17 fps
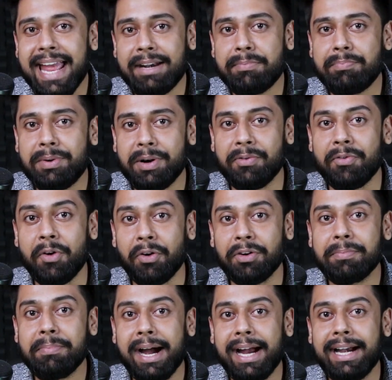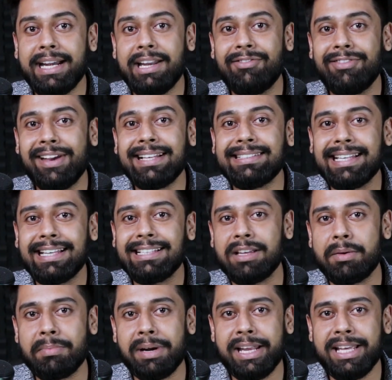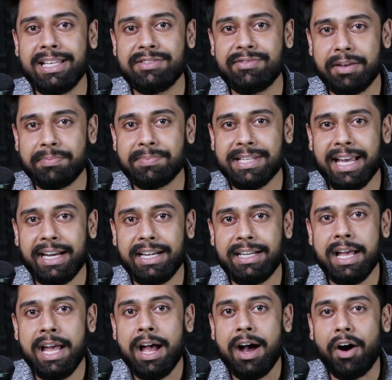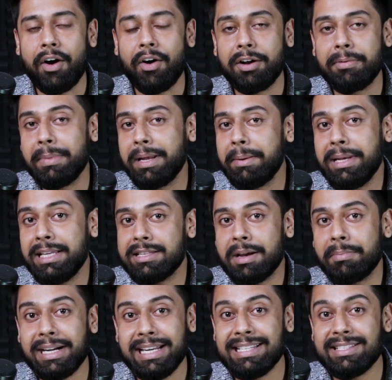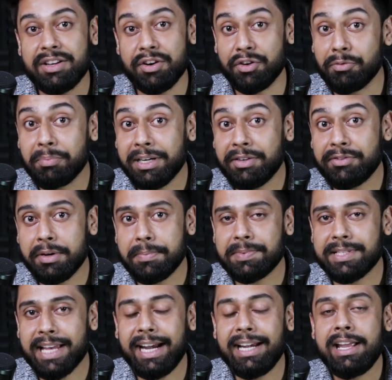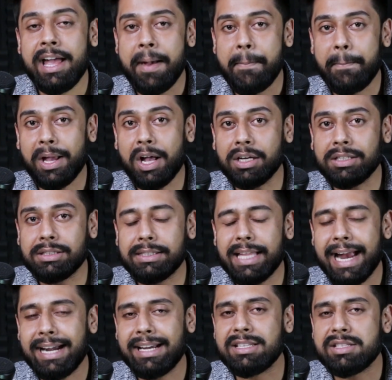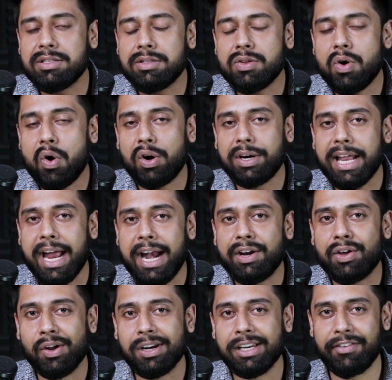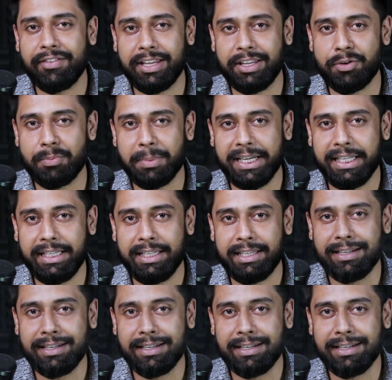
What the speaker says: get provoked by defacing somebody's website or maybe somebody's government website, because that is not at all giving you money.